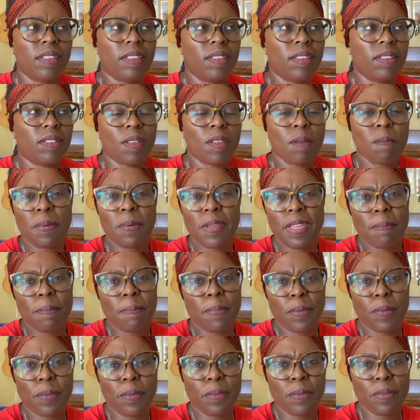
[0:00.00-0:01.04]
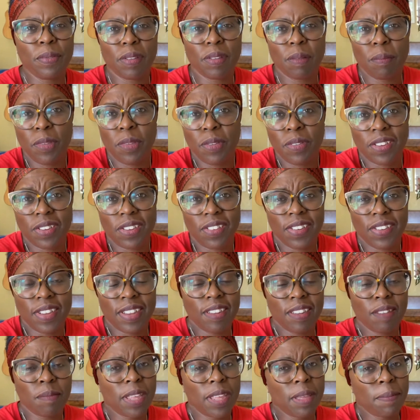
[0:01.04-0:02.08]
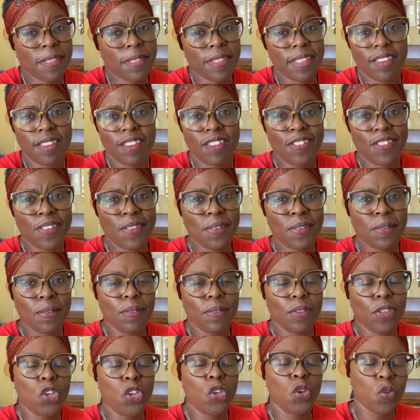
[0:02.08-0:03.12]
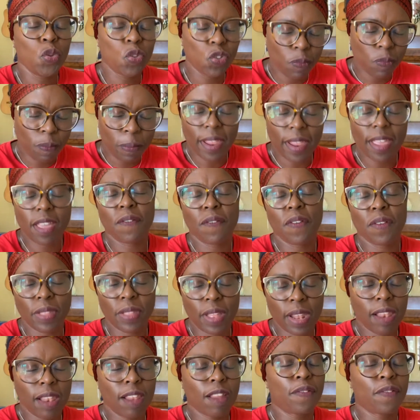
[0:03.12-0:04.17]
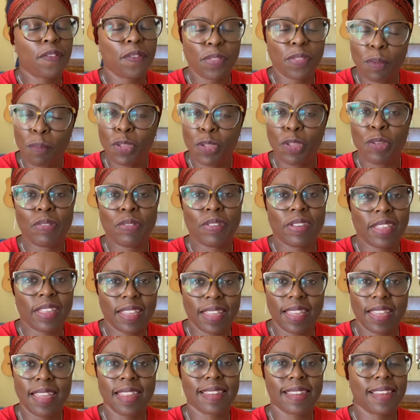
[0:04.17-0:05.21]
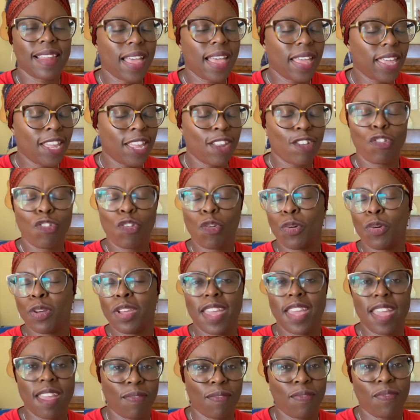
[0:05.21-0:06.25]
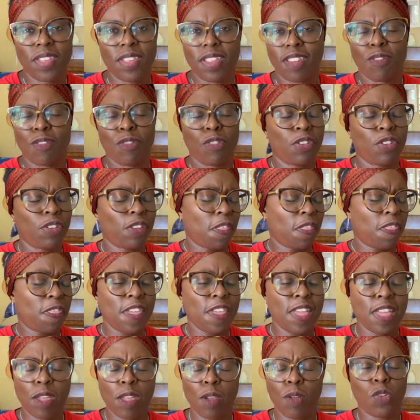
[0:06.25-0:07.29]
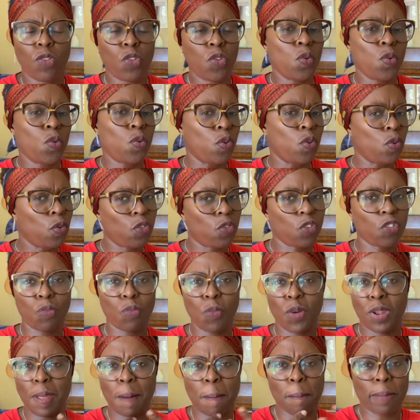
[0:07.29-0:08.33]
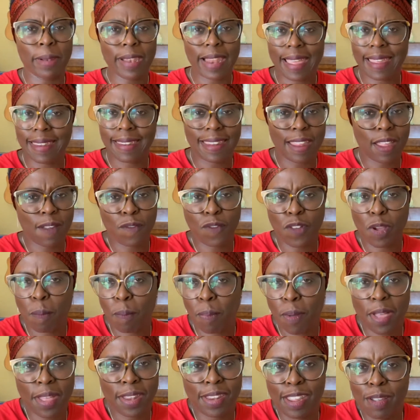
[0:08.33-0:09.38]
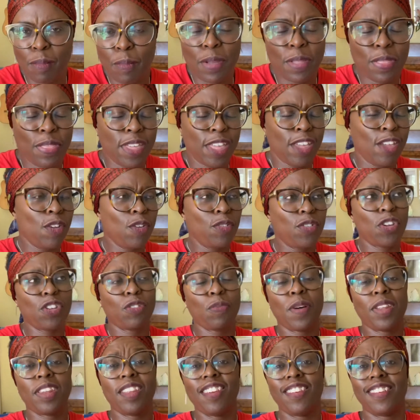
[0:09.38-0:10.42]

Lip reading: Some people, some musicians, maybe this is you, you just play for the love of the music. It's like it's your gift. It's just the thing you do. You just want to bless everybody with it. You just want to